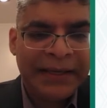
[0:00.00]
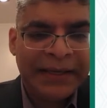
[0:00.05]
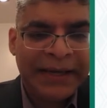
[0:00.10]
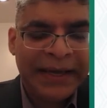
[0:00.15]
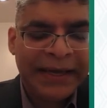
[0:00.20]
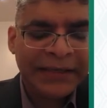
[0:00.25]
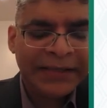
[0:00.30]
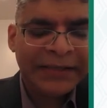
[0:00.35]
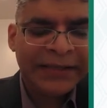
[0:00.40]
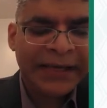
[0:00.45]

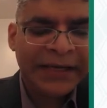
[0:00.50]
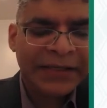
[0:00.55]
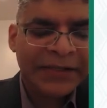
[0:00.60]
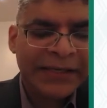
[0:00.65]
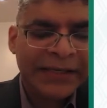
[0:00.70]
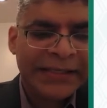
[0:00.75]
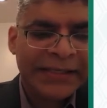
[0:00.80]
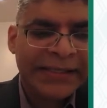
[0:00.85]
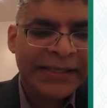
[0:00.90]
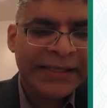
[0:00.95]
contact
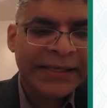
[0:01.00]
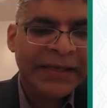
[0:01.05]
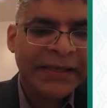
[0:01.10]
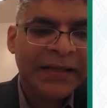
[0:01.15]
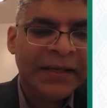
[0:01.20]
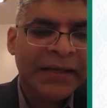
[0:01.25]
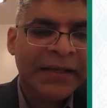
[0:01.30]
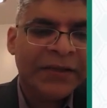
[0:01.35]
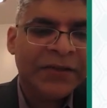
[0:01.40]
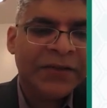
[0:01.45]

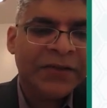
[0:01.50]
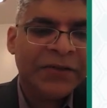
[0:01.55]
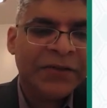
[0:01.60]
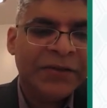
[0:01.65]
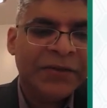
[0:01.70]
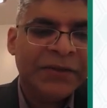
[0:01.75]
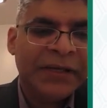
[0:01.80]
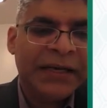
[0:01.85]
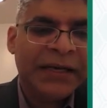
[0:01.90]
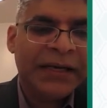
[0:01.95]
tracing
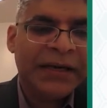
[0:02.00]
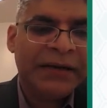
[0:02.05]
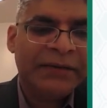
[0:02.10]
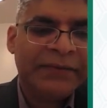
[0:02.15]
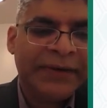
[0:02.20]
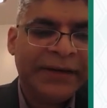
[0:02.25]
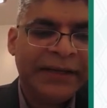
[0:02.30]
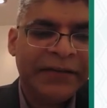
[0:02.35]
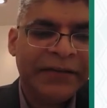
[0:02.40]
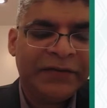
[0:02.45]
through
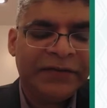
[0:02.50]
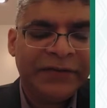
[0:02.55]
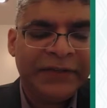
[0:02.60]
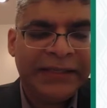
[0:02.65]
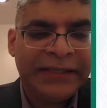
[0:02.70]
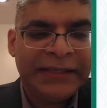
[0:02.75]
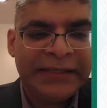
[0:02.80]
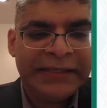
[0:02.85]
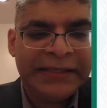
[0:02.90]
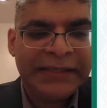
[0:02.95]
radio
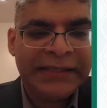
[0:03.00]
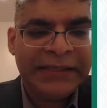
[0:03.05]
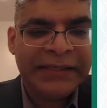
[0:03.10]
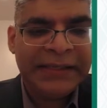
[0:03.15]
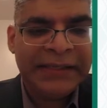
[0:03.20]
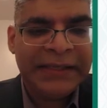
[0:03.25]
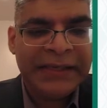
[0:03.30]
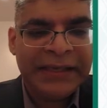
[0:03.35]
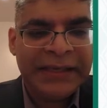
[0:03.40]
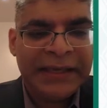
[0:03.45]

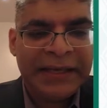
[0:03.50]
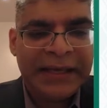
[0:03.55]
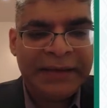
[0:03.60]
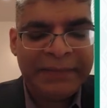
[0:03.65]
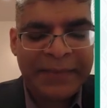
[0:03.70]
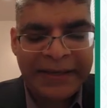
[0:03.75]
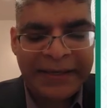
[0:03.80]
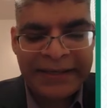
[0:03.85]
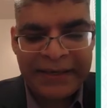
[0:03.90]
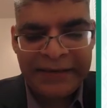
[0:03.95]
frequency
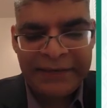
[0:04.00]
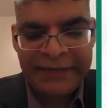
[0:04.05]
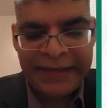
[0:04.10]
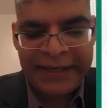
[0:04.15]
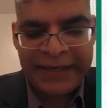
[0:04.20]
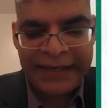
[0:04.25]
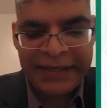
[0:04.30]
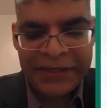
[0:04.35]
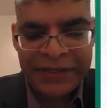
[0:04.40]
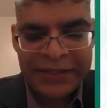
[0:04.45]

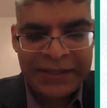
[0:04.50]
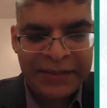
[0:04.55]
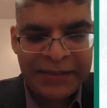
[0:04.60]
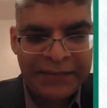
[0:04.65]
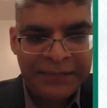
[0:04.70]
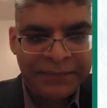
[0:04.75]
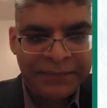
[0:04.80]
identification.